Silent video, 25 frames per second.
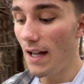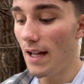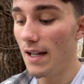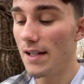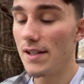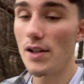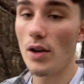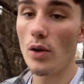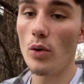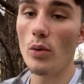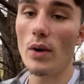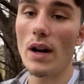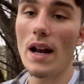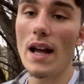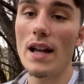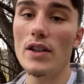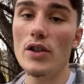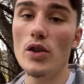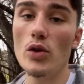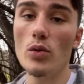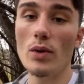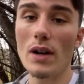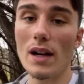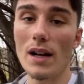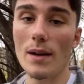So what I
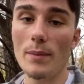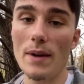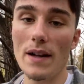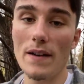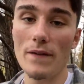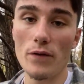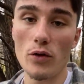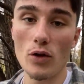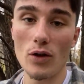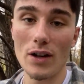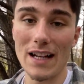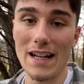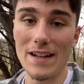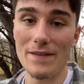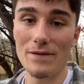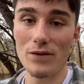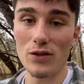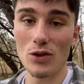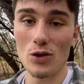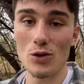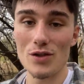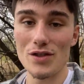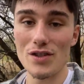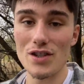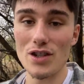do recommend for an
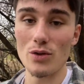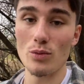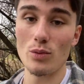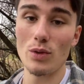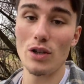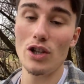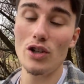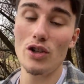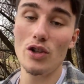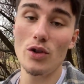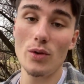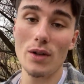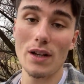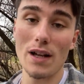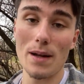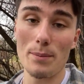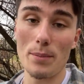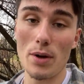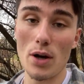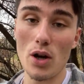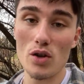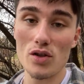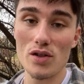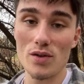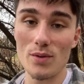influencer, when you're doing a
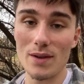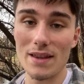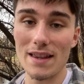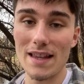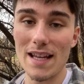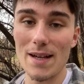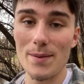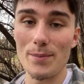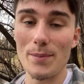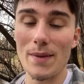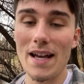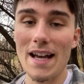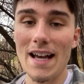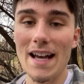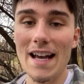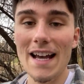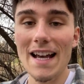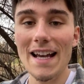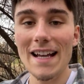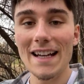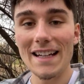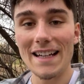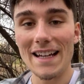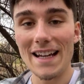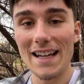post with them,
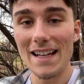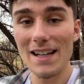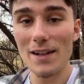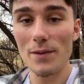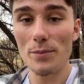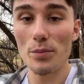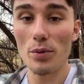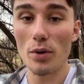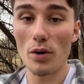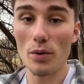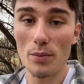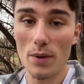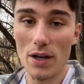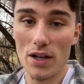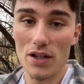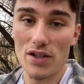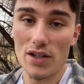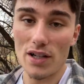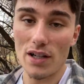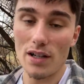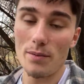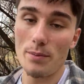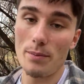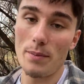get permission.